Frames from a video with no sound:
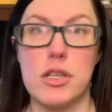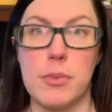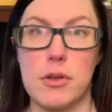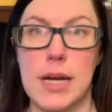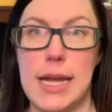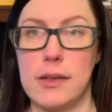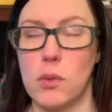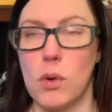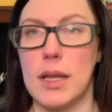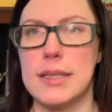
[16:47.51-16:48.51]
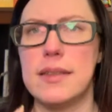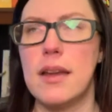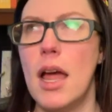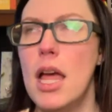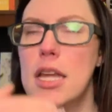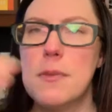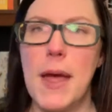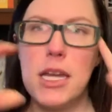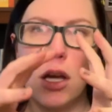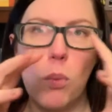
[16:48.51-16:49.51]
the parades, or at least
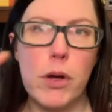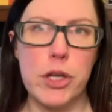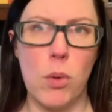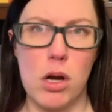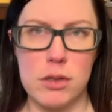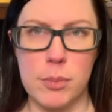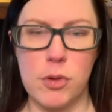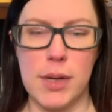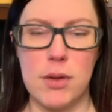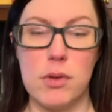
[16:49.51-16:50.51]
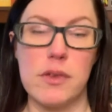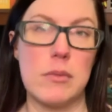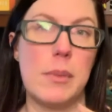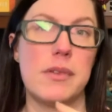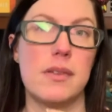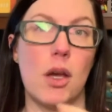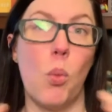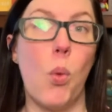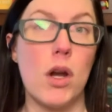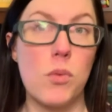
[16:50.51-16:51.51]
depending on where you are on the parade route, sometimes it's like
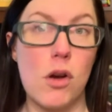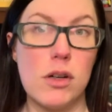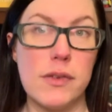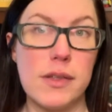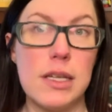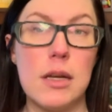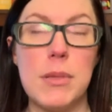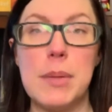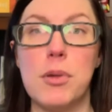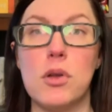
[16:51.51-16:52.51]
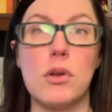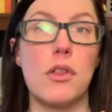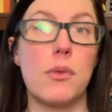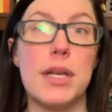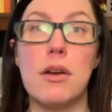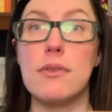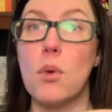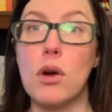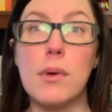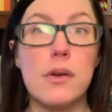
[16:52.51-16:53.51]
1 row of seated people or 3 or
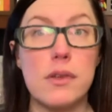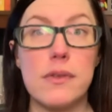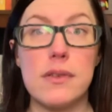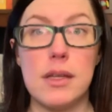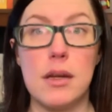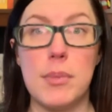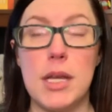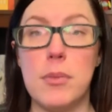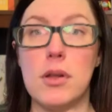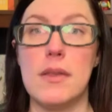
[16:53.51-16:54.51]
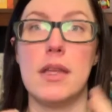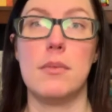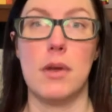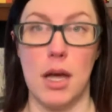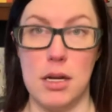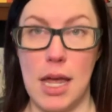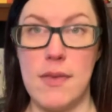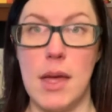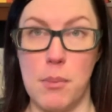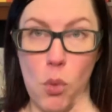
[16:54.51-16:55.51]
4 rows of seated people, and
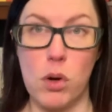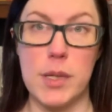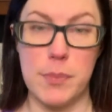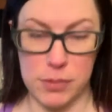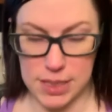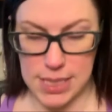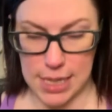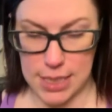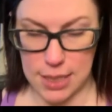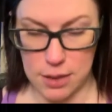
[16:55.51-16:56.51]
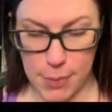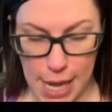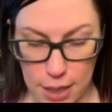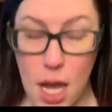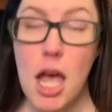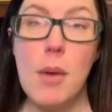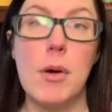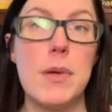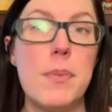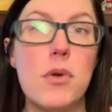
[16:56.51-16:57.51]
then more people standing at the back. But
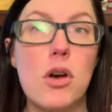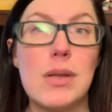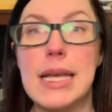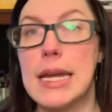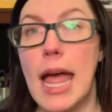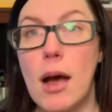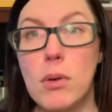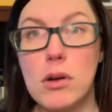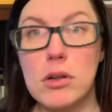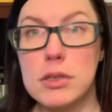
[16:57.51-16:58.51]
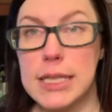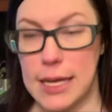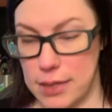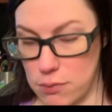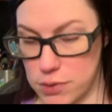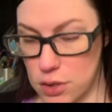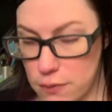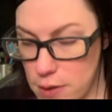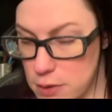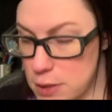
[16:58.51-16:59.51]
people go like an hour early and they reserve
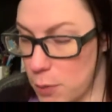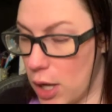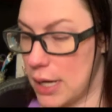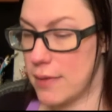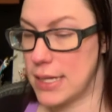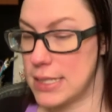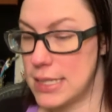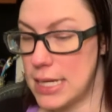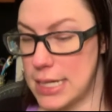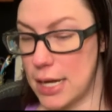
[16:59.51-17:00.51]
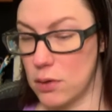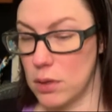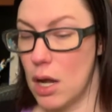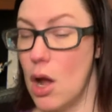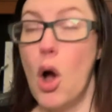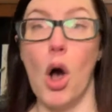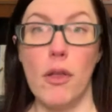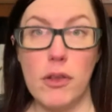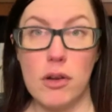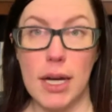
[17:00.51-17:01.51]
their spot and they sit down
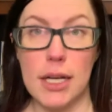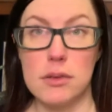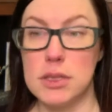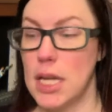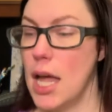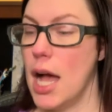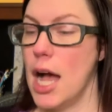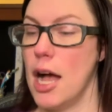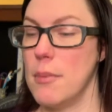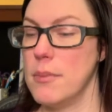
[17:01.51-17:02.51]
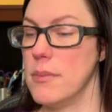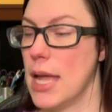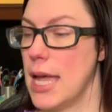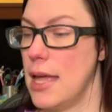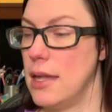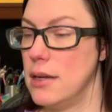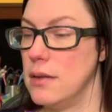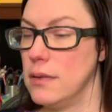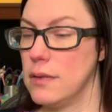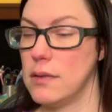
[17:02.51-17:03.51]
on the ground
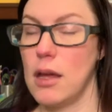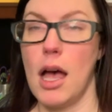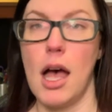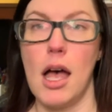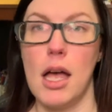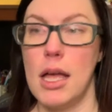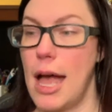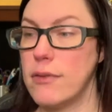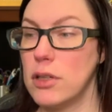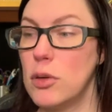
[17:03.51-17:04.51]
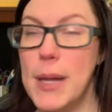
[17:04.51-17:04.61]
and have a little